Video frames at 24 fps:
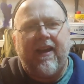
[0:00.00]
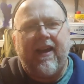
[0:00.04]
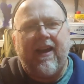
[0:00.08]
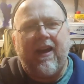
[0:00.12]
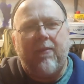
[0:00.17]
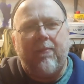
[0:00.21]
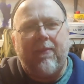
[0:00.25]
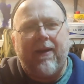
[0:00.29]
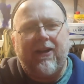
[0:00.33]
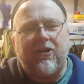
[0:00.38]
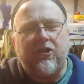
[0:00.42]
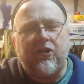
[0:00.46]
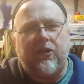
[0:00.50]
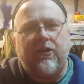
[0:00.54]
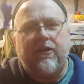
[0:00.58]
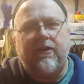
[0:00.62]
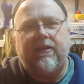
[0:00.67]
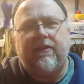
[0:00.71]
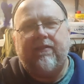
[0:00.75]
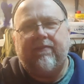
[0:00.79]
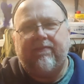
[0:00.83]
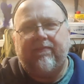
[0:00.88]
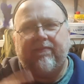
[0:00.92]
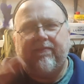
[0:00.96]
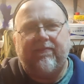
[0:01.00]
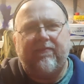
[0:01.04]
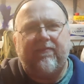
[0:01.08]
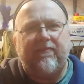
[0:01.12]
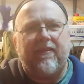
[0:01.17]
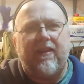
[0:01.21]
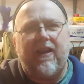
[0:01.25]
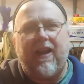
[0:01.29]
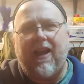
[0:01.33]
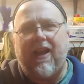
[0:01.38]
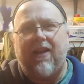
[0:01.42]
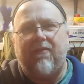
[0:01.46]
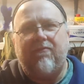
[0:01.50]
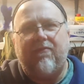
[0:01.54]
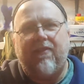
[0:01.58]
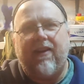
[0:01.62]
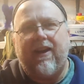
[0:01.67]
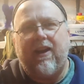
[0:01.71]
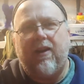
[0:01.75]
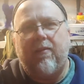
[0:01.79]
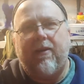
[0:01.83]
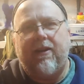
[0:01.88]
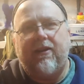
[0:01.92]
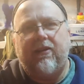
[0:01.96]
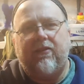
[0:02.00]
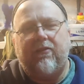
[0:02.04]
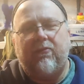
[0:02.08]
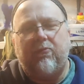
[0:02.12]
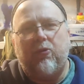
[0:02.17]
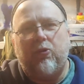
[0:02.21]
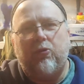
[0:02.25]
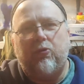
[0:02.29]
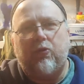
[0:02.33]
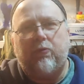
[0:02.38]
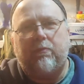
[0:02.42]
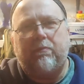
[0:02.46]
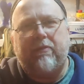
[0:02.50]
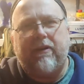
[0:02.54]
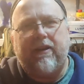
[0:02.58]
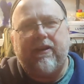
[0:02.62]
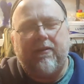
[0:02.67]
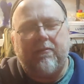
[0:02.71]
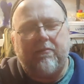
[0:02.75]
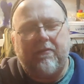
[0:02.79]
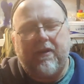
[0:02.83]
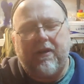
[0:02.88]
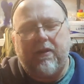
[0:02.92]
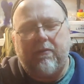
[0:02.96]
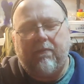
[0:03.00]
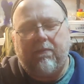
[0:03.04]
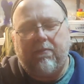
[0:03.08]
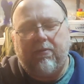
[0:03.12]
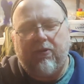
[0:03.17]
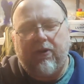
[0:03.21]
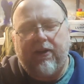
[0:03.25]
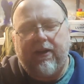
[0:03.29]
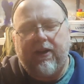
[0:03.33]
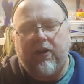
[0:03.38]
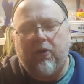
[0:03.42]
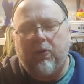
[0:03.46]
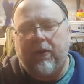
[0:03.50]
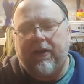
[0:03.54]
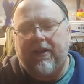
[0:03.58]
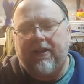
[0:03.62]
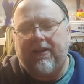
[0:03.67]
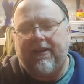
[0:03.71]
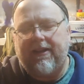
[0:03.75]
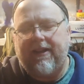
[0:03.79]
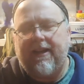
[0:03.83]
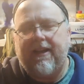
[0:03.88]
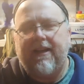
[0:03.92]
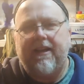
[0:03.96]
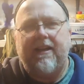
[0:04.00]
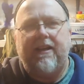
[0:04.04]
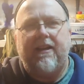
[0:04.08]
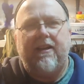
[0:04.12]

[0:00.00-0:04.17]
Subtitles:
I imagine environment will just break them down pretty quickly.